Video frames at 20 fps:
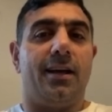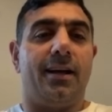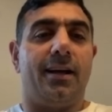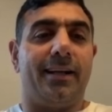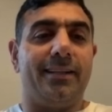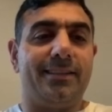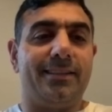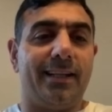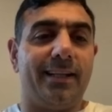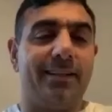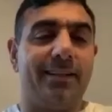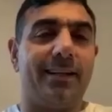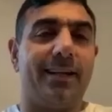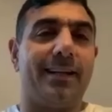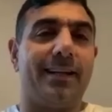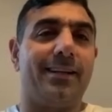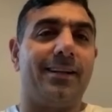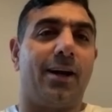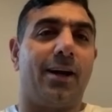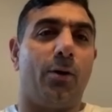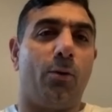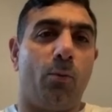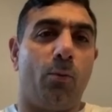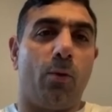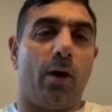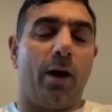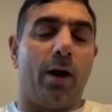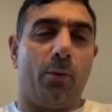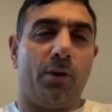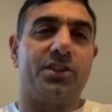I did, and
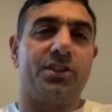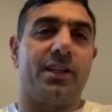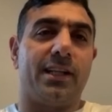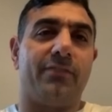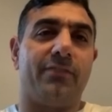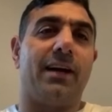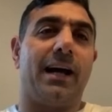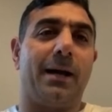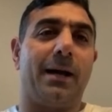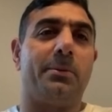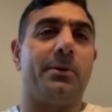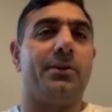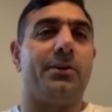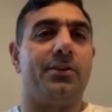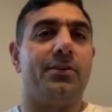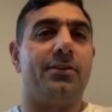um, I I wish it never happened.